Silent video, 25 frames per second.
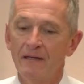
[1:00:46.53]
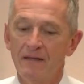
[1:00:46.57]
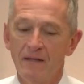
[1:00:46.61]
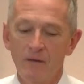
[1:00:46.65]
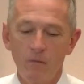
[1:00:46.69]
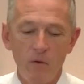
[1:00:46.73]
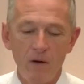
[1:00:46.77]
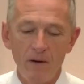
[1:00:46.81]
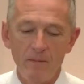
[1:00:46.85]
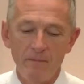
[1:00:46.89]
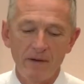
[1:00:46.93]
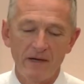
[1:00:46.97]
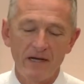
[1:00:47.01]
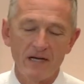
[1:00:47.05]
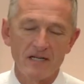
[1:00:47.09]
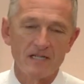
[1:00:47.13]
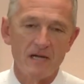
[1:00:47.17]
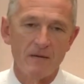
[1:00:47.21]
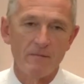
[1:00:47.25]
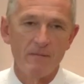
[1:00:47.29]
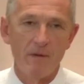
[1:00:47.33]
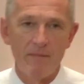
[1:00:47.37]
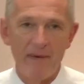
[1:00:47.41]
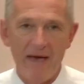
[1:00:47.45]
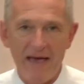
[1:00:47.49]
It wasn't because
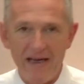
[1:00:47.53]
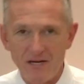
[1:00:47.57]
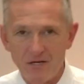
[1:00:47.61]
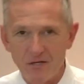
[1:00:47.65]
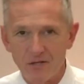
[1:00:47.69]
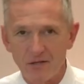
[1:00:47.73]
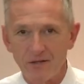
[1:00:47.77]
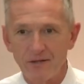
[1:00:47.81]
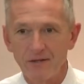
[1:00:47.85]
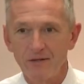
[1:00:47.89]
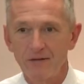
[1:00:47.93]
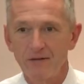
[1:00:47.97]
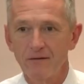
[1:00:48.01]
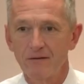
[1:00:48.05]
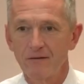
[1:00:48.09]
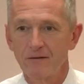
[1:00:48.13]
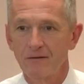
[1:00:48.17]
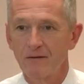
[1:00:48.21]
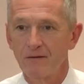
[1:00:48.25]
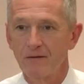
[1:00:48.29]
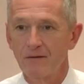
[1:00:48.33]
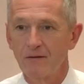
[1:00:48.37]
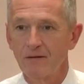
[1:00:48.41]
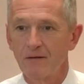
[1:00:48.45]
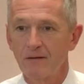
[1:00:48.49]
I'm a pastor.
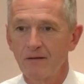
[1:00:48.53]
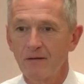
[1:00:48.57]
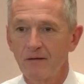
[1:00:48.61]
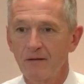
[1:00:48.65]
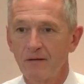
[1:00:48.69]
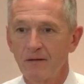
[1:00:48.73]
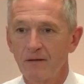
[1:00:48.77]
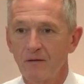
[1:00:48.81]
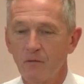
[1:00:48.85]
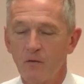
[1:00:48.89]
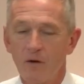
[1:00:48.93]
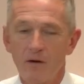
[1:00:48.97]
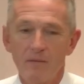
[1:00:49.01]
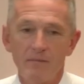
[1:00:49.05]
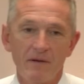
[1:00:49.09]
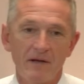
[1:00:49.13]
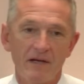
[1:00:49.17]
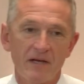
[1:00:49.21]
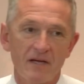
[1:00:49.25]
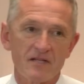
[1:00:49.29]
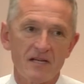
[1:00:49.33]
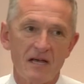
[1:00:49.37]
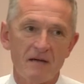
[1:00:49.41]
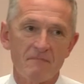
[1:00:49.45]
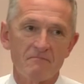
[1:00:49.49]
It wasn't
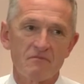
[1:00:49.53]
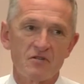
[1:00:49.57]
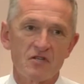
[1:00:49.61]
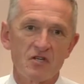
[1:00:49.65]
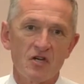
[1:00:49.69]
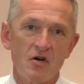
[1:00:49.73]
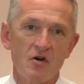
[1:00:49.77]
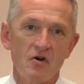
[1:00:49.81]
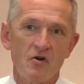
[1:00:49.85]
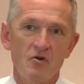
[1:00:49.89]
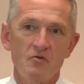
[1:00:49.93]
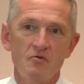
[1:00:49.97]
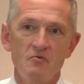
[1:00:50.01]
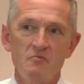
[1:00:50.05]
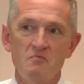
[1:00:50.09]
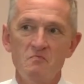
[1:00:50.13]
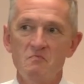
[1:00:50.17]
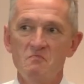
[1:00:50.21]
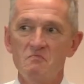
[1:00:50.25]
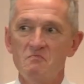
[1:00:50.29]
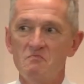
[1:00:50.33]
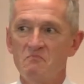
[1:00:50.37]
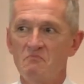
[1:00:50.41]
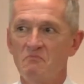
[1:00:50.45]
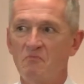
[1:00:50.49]
because I'm so
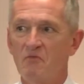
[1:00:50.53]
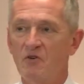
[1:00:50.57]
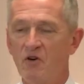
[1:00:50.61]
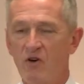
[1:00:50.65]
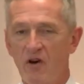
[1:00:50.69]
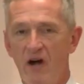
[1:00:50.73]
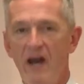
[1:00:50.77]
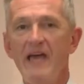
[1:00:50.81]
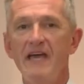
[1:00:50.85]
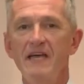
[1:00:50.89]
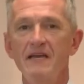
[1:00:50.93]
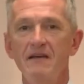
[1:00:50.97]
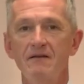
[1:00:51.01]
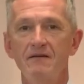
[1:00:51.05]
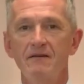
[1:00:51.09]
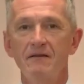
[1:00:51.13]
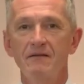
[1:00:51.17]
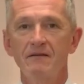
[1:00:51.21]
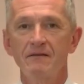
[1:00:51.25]
great.